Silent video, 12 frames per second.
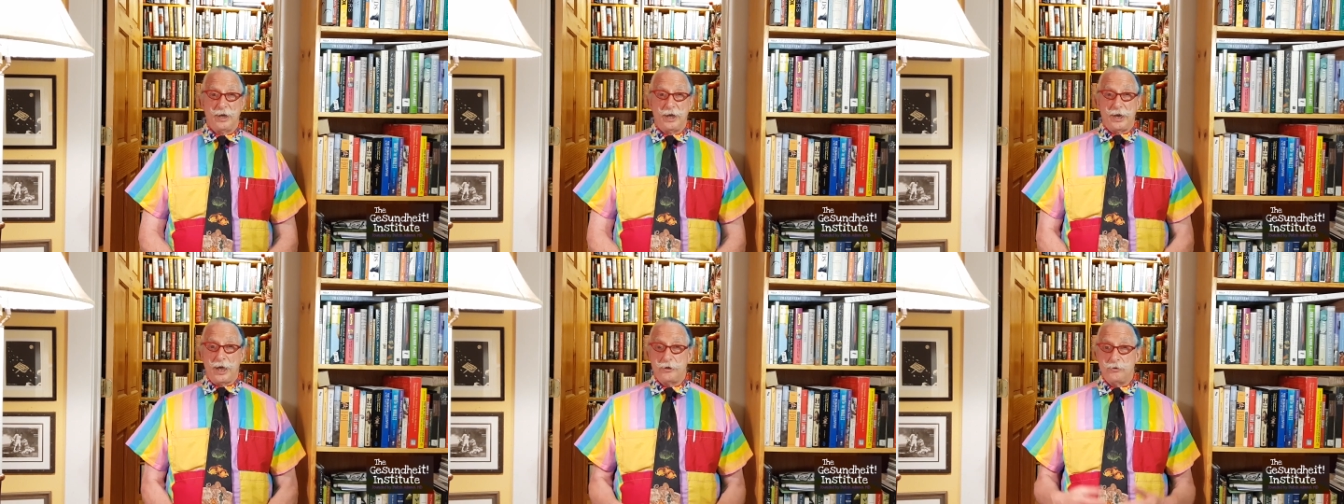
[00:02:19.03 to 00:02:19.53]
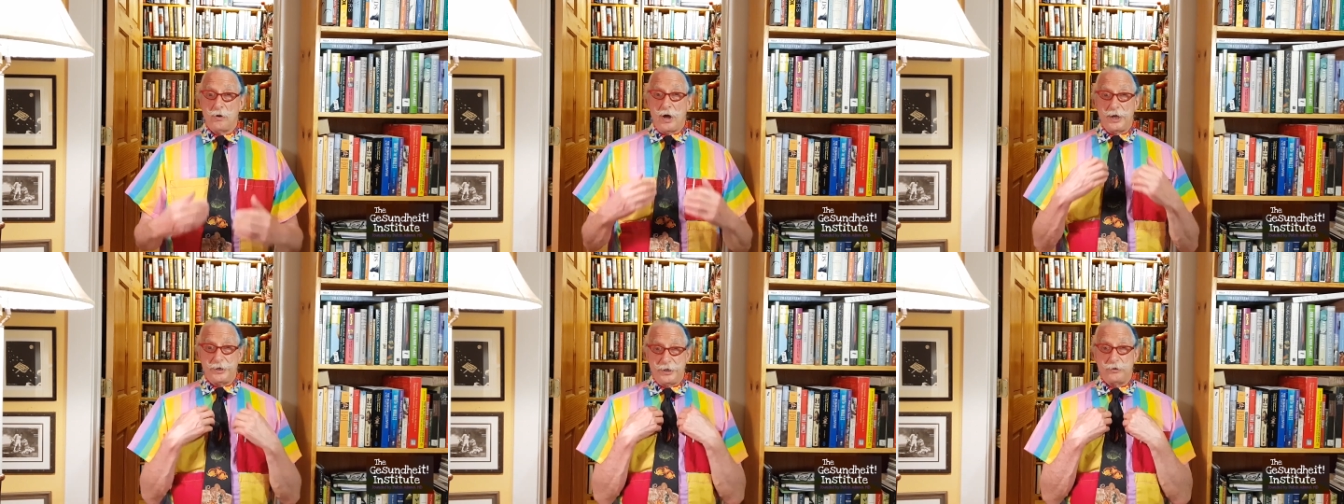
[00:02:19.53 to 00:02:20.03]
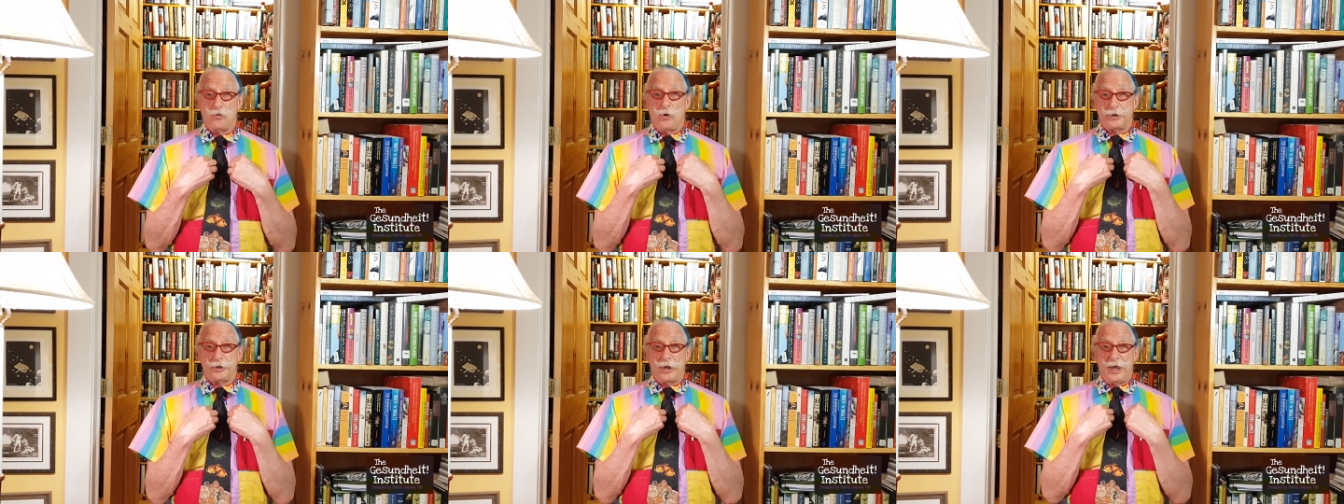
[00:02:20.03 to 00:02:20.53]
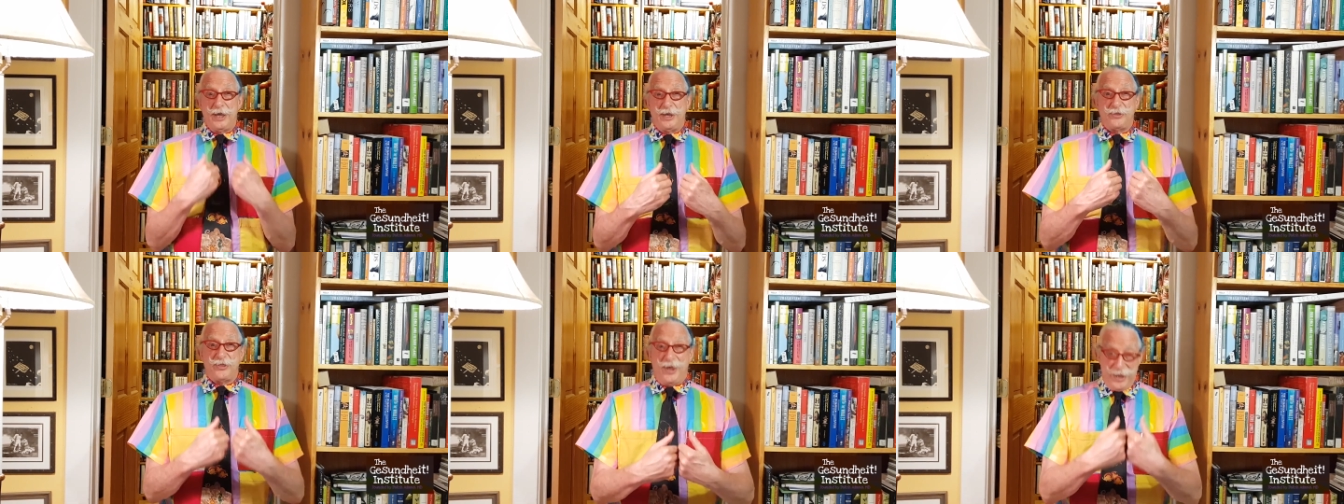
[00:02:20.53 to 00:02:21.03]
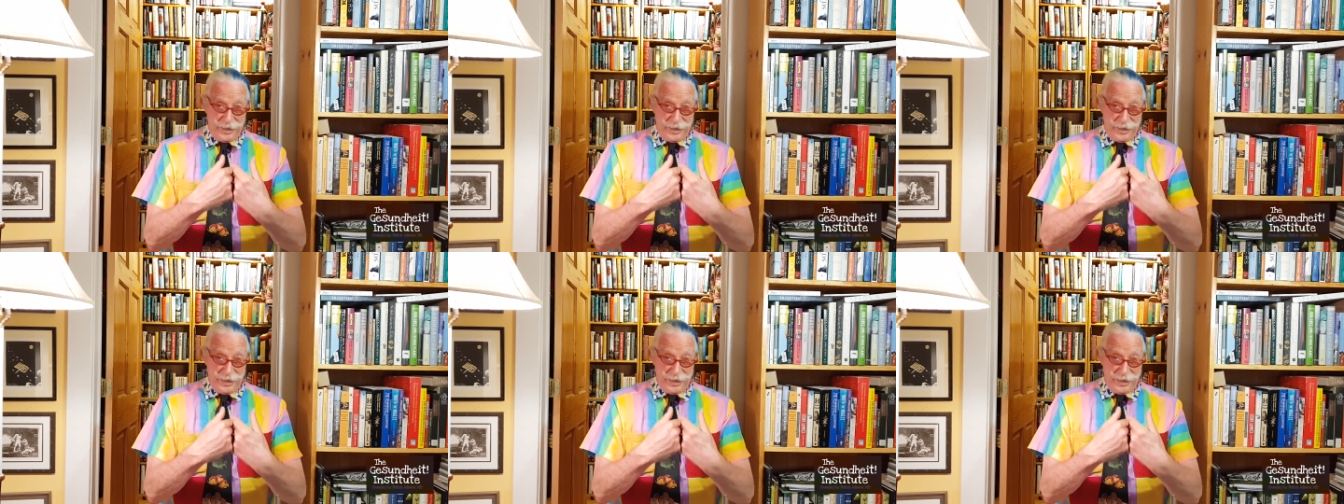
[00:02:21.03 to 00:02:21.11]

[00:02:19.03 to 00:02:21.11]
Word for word: and I knew I didn't want to hate the